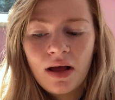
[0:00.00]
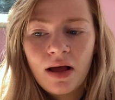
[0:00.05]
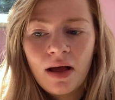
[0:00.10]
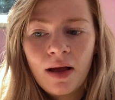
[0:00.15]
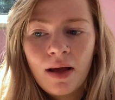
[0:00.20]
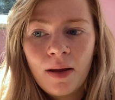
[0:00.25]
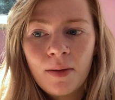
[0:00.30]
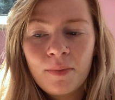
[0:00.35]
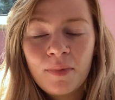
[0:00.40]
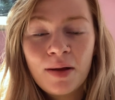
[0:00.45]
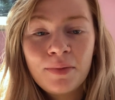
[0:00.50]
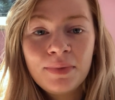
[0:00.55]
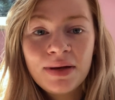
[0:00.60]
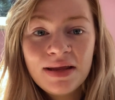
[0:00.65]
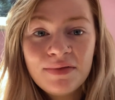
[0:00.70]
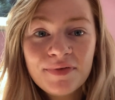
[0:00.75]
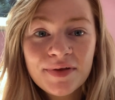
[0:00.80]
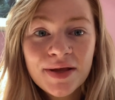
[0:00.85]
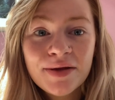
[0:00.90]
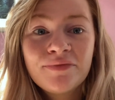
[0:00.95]
I'm
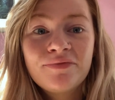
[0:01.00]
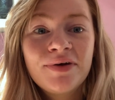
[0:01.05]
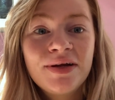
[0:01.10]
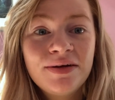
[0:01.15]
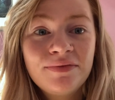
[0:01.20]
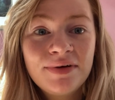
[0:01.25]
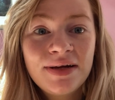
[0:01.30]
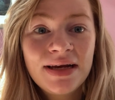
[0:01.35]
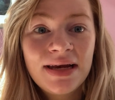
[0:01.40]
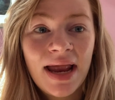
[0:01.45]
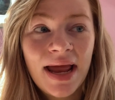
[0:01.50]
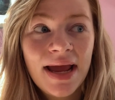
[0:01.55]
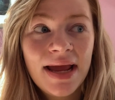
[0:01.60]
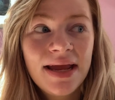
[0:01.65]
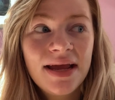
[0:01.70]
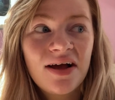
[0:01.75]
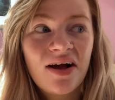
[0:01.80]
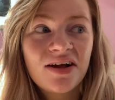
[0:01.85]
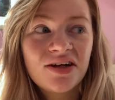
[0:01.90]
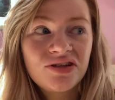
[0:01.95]
leaving it really, really
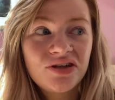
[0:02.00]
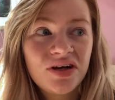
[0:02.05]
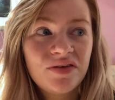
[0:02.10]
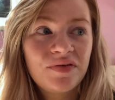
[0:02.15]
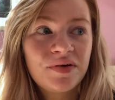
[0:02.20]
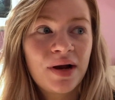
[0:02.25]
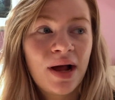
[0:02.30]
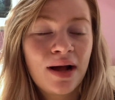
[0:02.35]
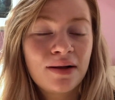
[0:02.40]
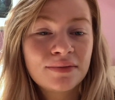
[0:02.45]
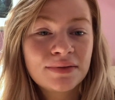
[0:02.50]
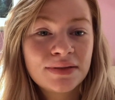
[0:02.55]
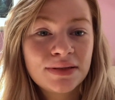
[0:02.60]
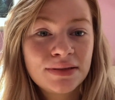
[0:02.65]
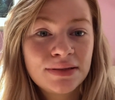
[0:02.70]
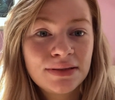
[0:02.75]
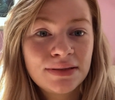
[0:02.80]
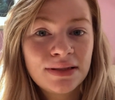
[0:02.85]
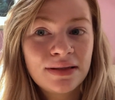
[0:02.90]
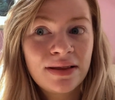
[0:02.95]
late. I should have
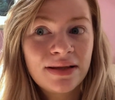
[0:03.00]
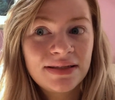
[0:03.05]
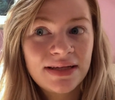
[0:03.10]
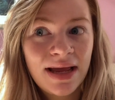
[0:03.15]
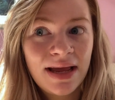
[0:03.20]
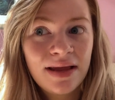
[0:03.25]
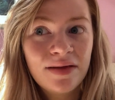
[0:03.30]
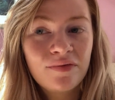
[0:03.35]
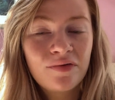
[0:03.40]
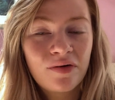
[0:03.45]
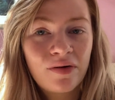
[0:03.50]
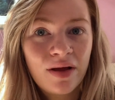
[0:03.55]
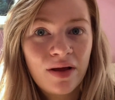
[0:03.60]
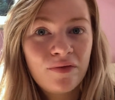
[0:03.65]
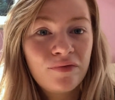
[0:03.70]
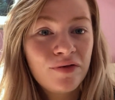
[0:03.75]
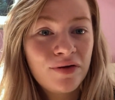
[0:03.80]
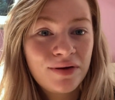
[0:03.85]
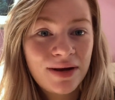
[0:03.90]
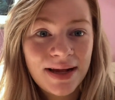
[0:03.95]
announced the date for it
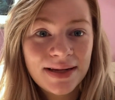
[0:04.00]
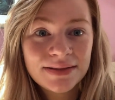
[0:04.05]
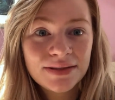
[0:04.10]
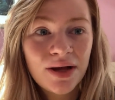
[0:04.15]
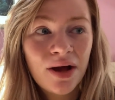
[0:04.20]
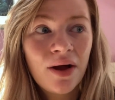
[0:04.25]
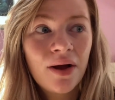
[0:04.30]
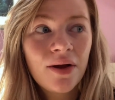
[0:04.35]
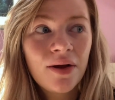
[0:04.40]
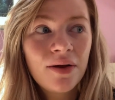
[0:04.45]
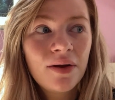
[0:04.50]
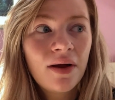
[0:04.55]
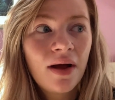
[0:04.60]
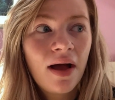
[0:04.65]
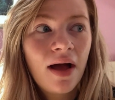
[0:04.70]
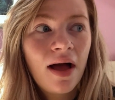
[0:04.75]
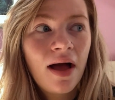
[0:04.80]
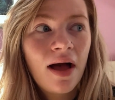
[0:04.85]
a few days ago.